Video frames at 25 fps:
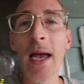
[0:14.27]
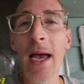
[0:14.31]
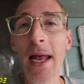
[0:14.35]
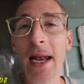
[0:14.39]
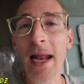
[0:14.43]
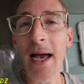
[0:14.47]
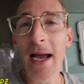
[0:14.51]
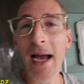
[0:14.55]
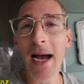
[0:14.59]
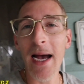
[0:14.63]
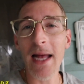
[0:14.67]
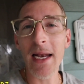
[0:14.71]

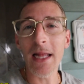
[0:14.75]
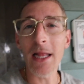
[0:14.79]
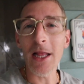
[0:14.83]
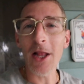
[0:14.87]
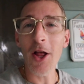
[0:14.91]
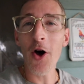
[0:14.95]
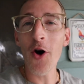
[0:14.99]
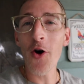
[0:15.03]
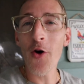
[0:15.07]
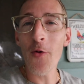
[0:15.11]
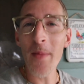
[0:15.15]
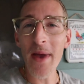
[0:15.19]
and I got the
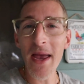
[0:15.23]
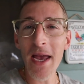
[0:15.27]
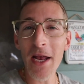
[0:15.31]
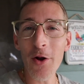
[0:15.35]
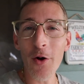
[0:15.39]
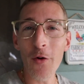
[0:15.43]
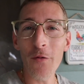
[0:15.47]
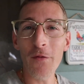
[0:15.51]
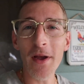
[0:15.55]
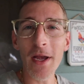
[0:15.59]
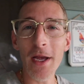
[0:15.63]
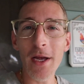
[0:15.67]
lawn
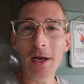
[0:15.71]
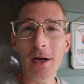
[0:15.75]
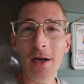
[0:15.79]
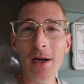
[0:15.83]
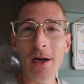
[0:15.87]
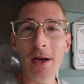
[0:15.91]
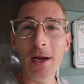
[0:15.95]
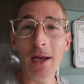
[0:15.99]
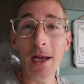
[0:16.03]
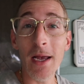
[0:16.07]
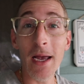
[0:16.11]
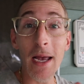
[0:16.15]
man over
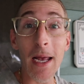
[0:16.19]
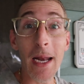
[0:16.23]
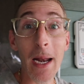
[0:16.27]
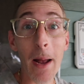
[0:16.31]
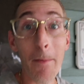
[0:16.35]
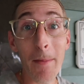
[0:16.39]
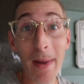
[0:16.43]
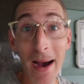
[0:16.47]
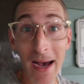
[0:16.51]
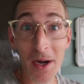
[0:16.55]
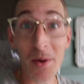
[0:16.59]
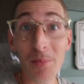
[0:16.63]
here,
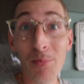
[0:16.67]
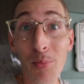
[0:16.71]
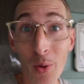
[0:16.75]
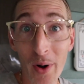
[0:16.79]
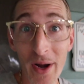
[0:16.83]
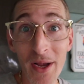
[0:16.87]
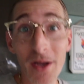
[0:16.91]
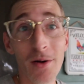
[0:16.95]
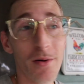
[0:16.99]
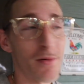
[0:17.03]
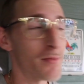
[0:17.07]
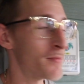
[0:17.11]
and I'm about to
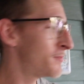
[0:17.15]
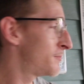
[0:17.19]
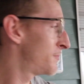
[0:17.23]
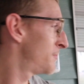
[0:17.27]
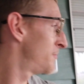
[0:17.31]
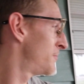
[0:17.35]
prank him.